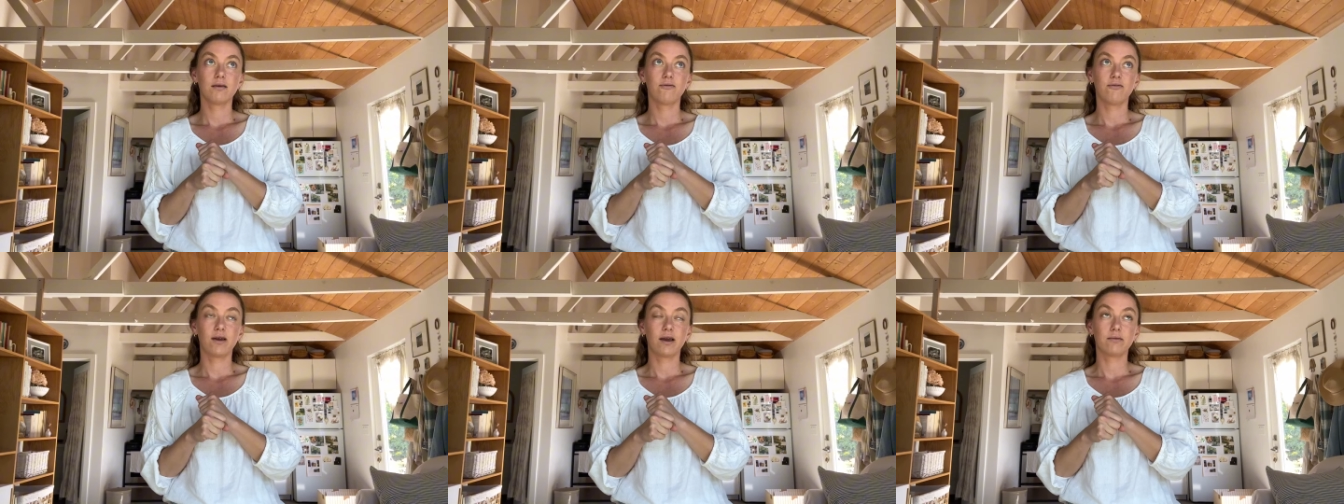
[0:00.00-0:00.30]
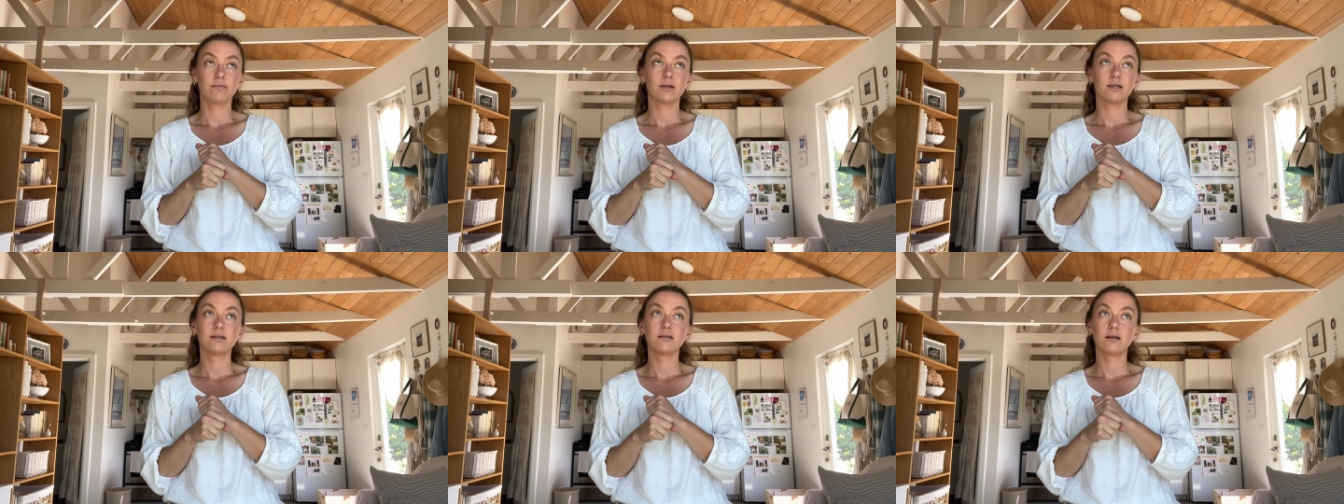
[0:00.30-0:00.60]

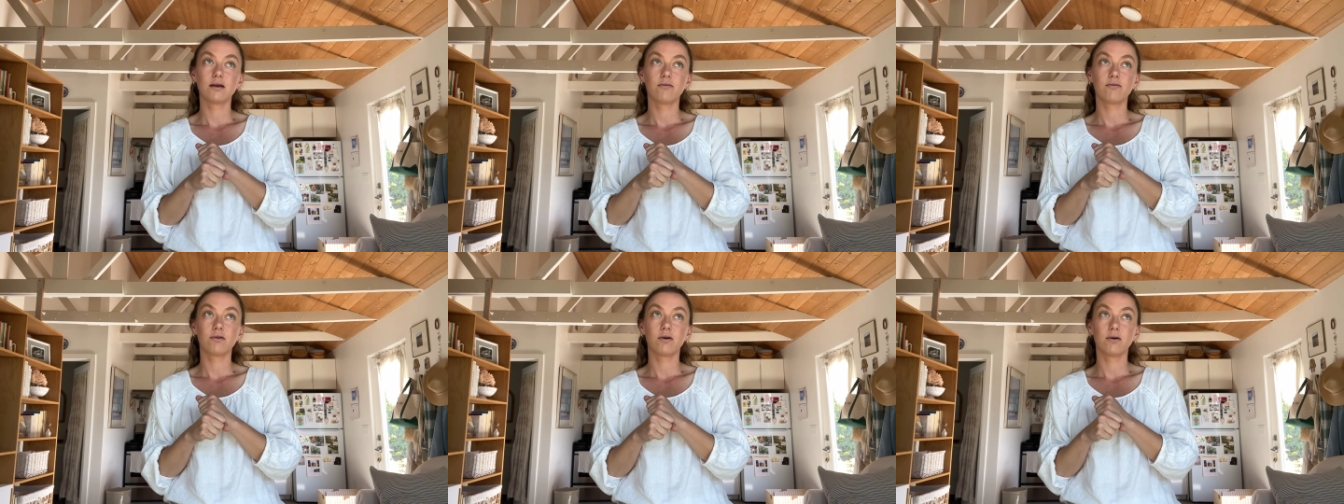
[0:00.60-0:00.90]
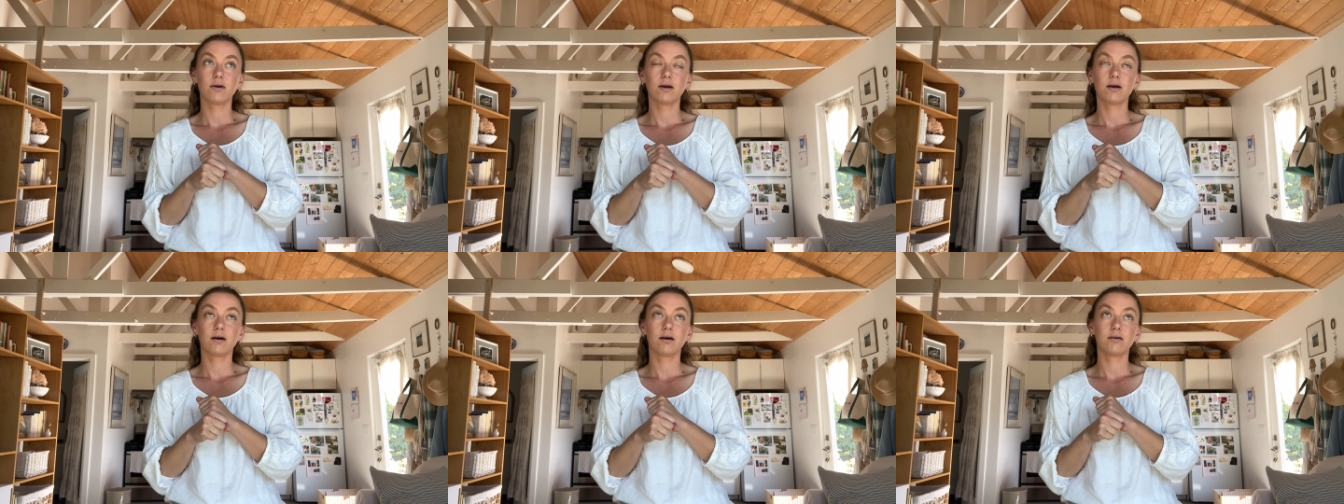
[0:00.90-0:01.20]
family stuff
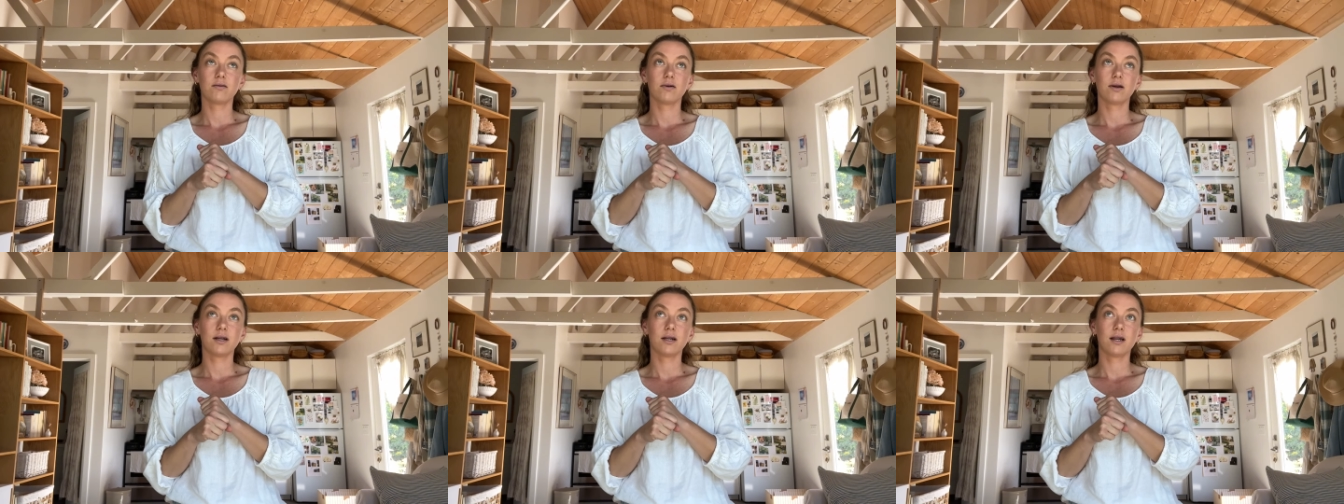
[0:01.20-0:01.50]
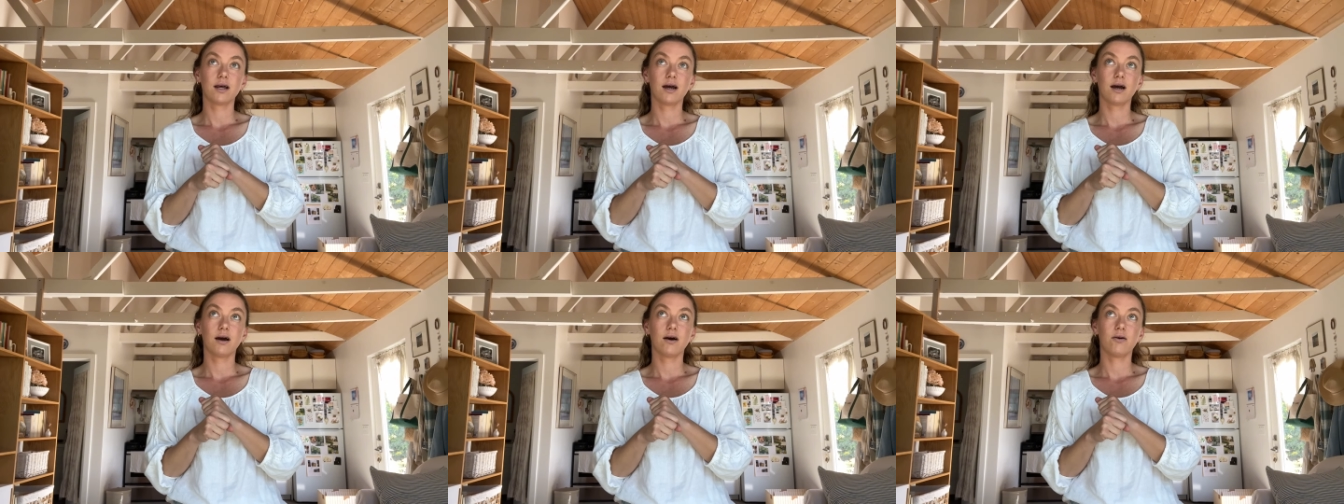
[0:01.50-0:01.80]
going on right
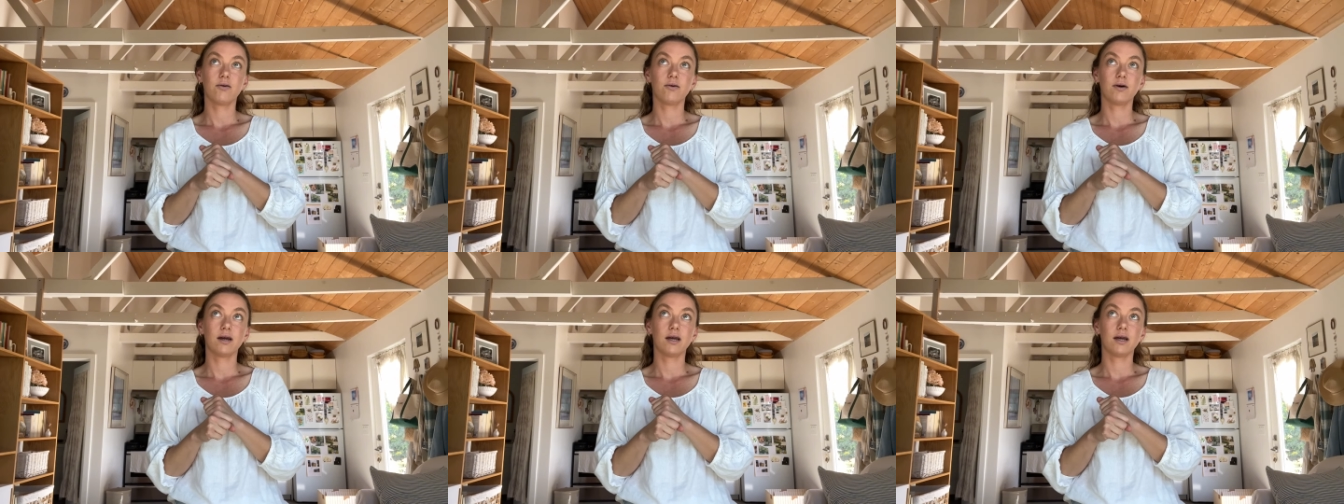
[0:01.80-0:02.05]
now,